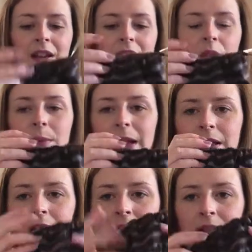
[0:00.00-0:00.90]
So it may
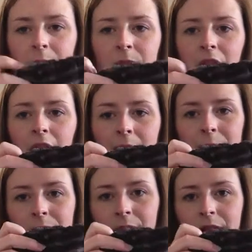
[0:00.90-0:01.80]
take some
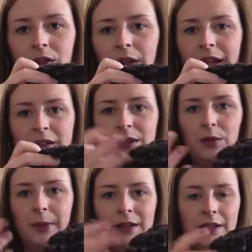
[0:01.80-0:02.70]
time. It only gets little
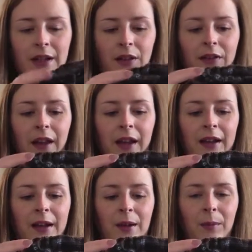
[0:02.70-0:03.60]
bits here and there,
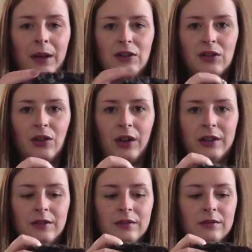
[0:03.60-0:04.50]
but I just thought I'd